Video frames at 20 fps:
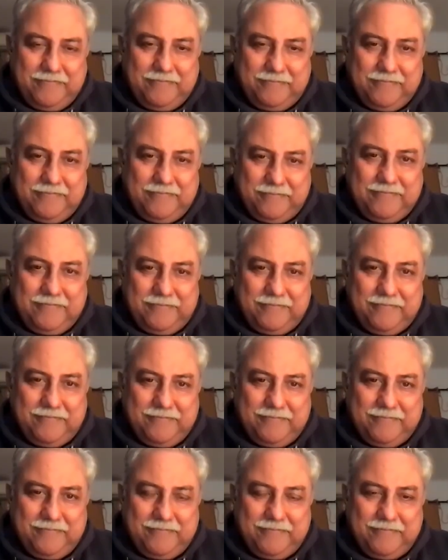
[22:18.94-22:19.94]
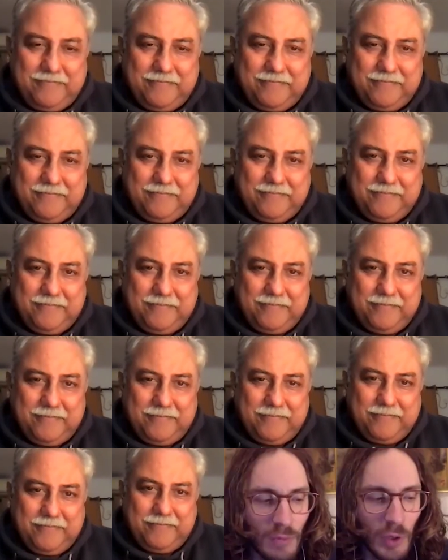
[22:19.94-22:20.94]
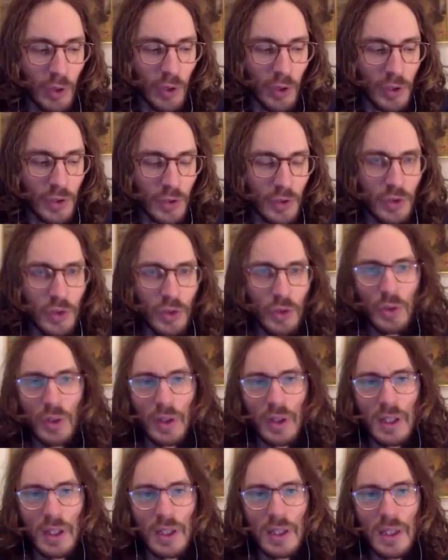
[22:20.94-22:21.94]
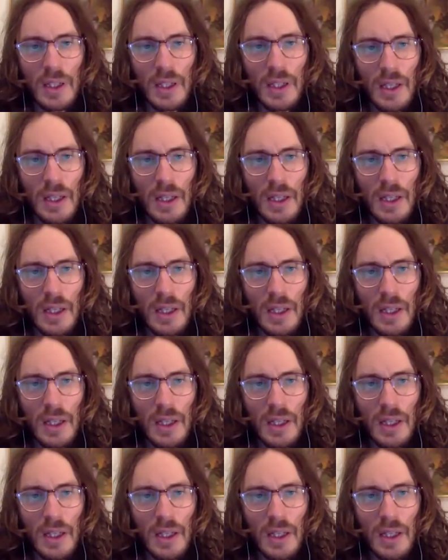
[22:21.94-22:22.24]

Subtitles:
I went on that. And I think what I've learned during this